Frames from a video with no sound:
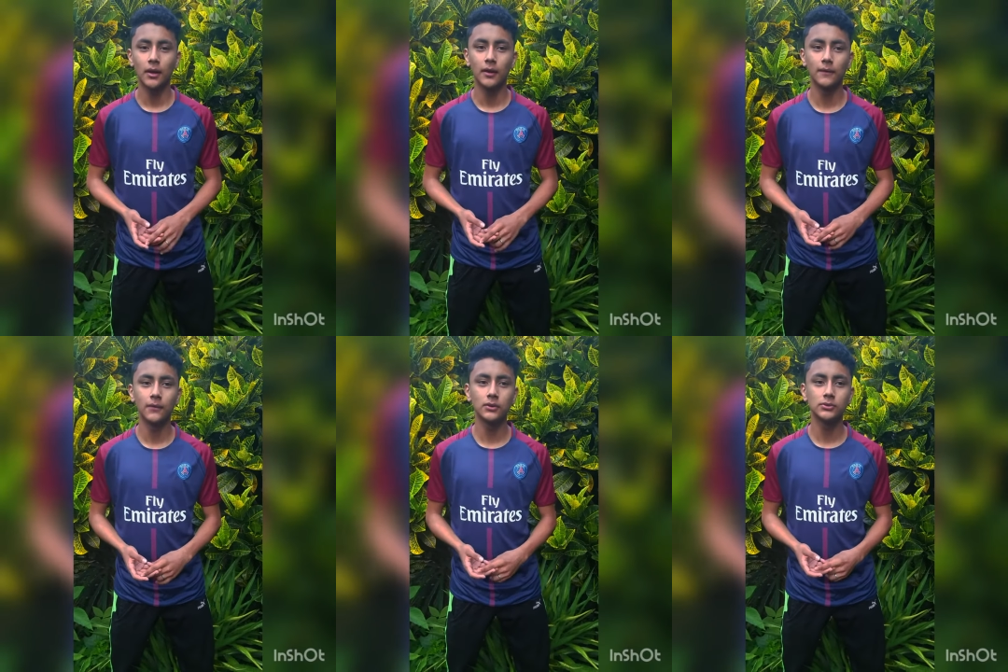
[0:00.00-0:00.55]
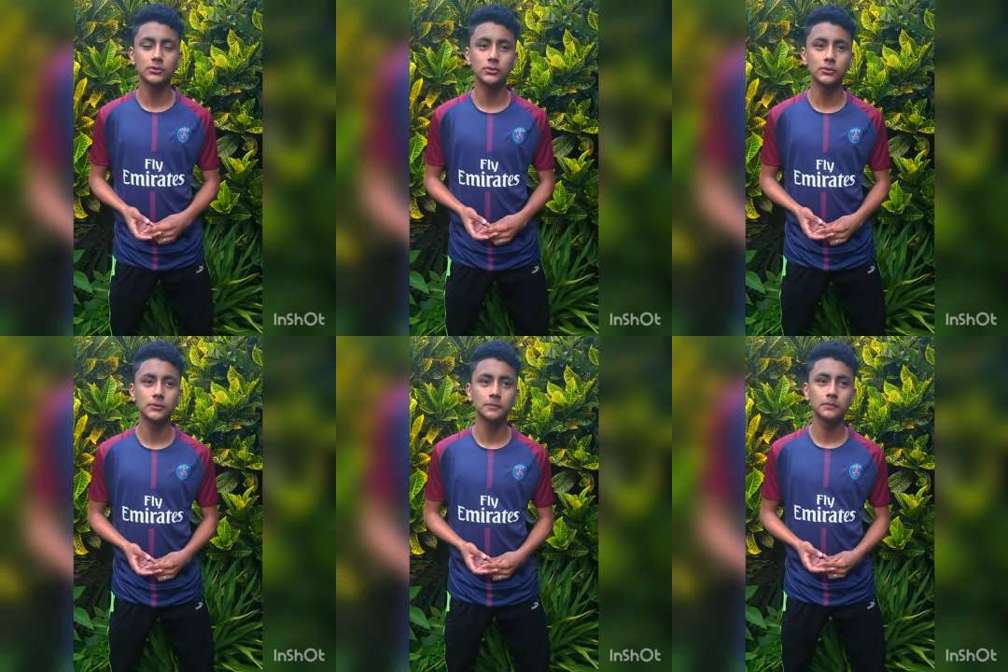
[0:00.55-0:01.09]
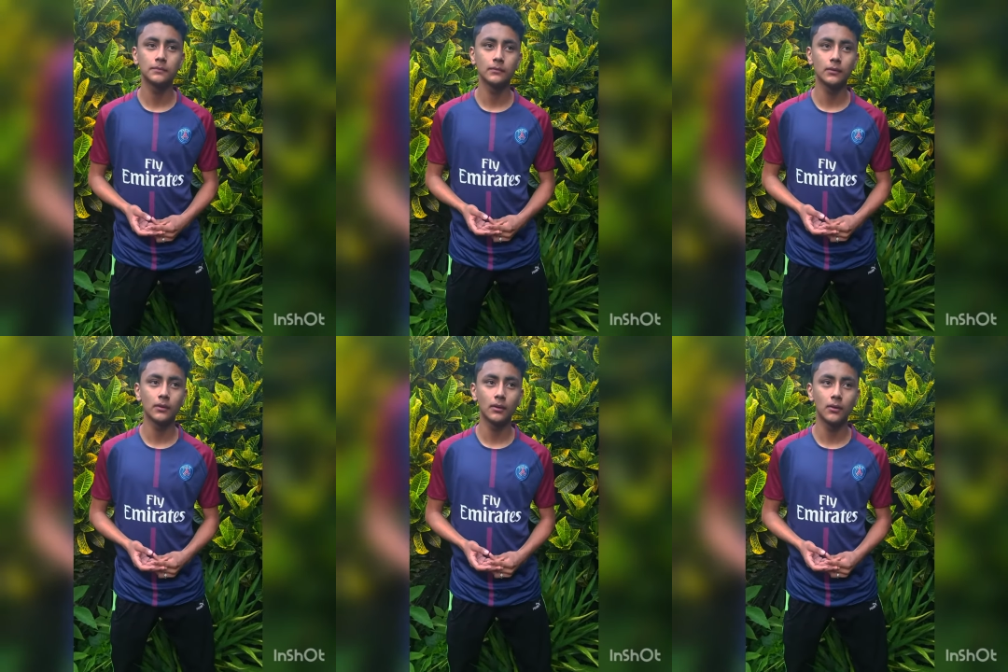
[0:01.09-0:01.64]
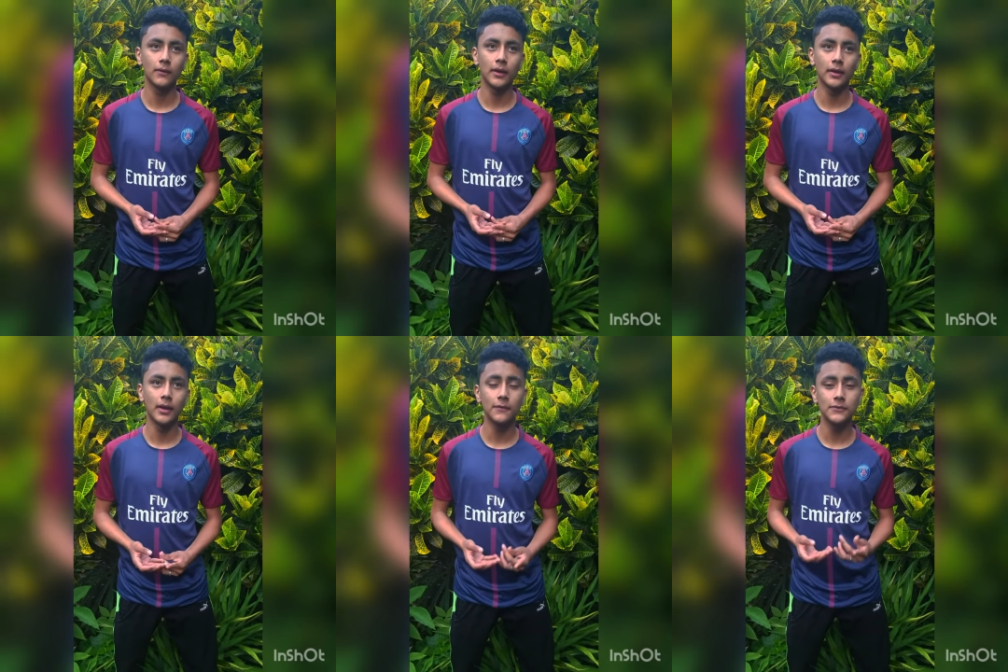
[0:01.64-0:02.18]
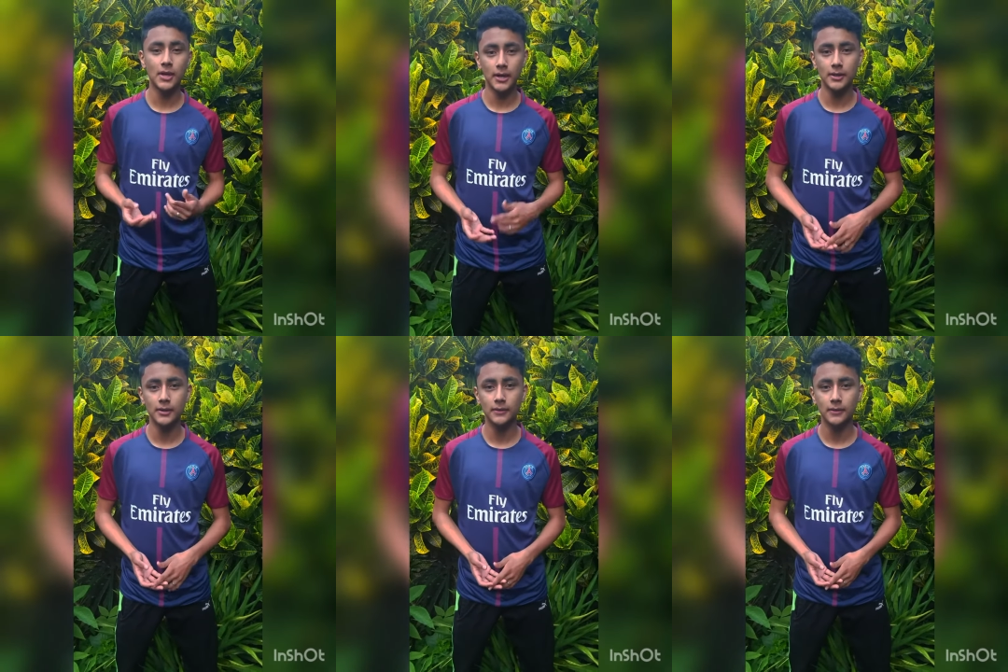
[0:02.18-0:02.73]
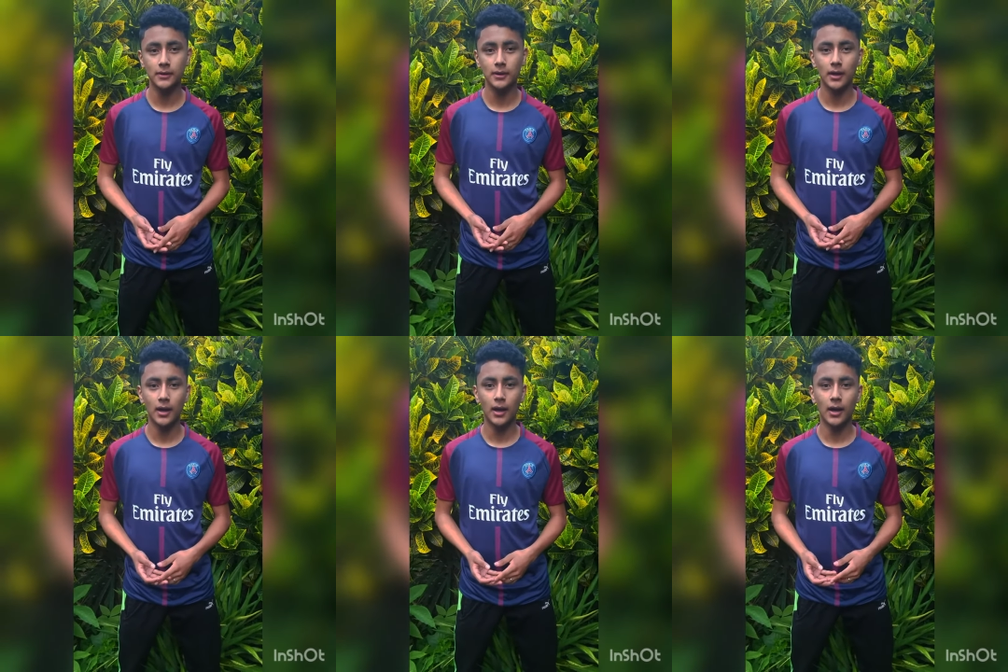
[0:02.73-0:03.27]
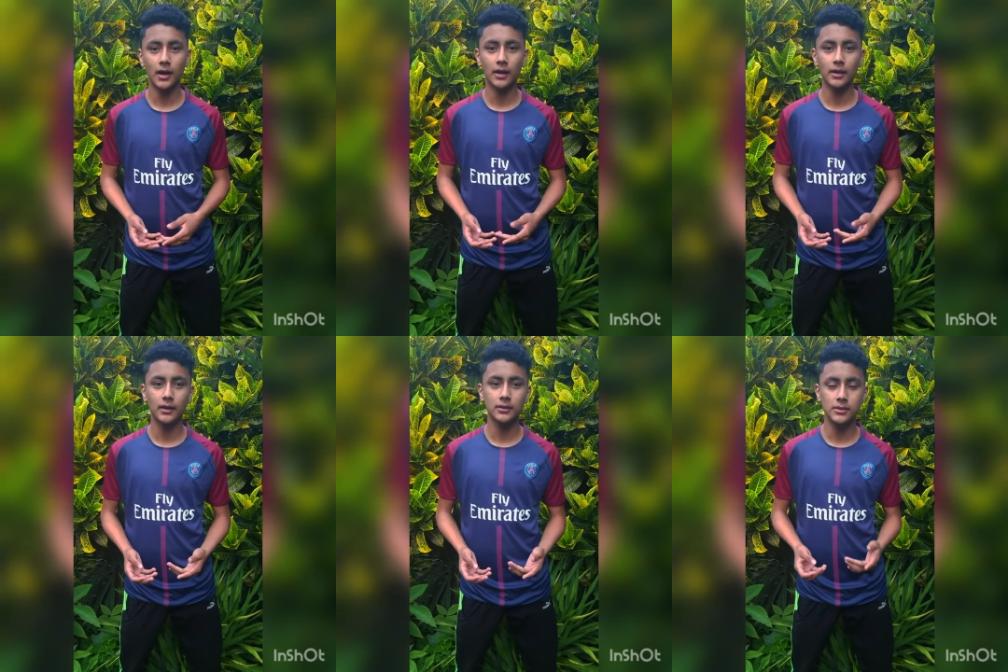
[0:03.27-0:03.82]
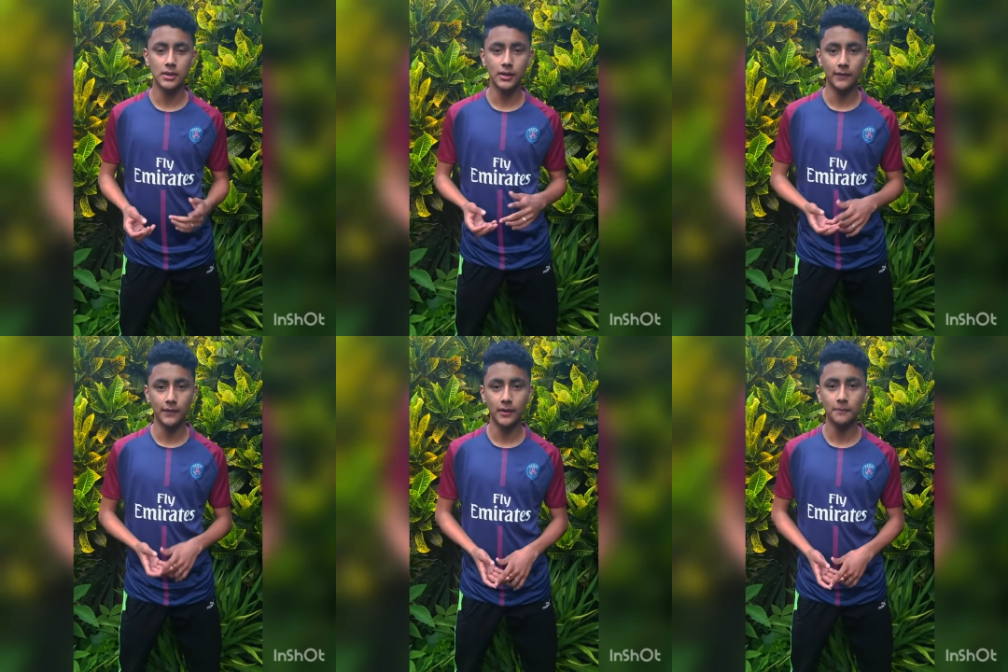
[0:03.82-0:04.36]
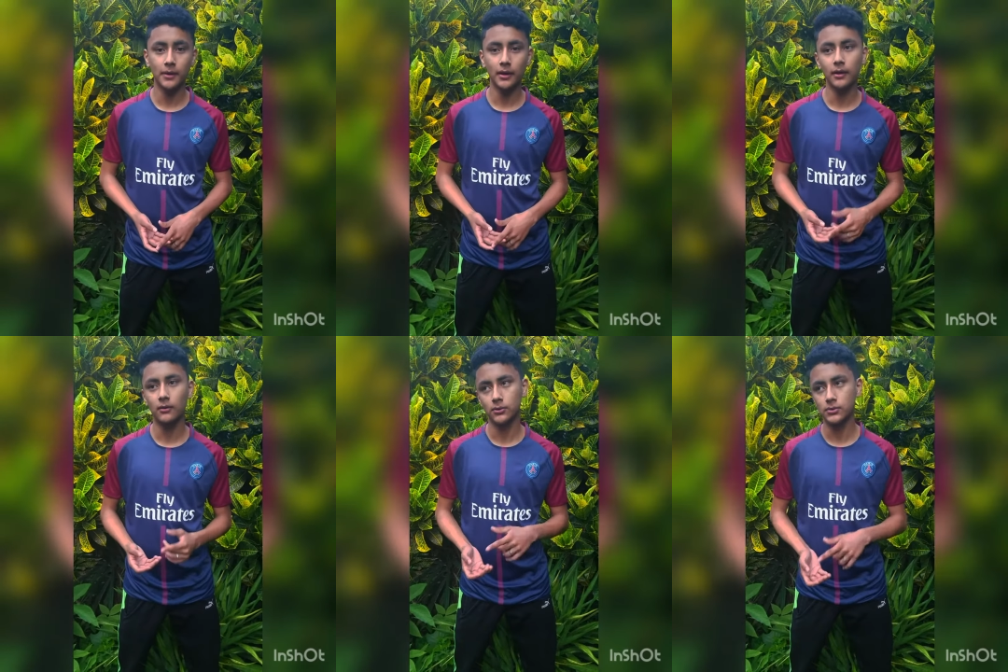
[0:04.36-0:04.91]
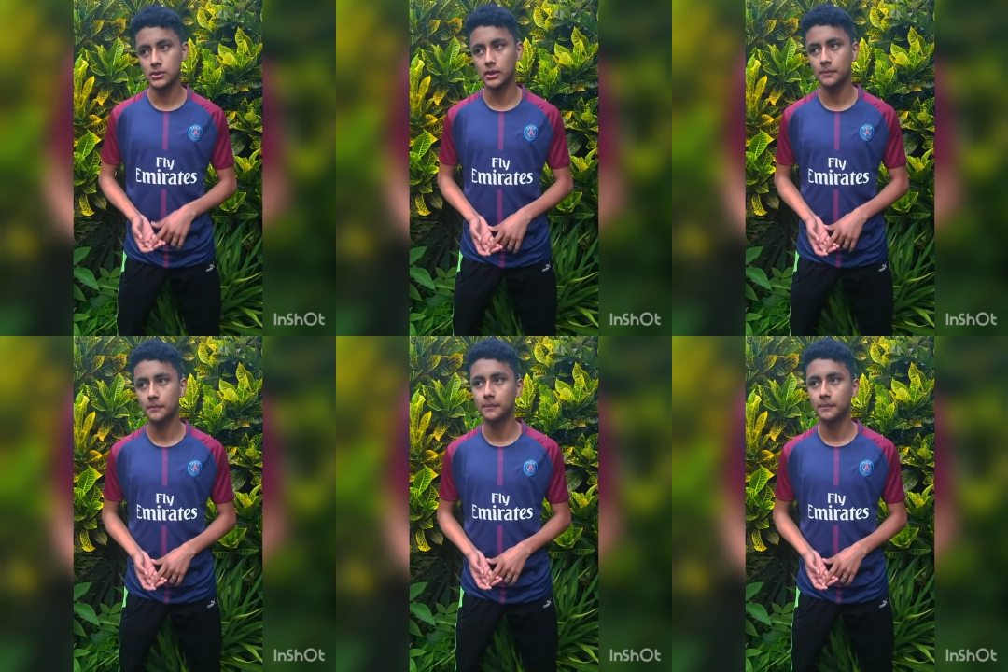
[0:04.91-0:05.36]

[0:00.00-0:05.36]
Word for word: and also when I am tired I take a nap and go to sleep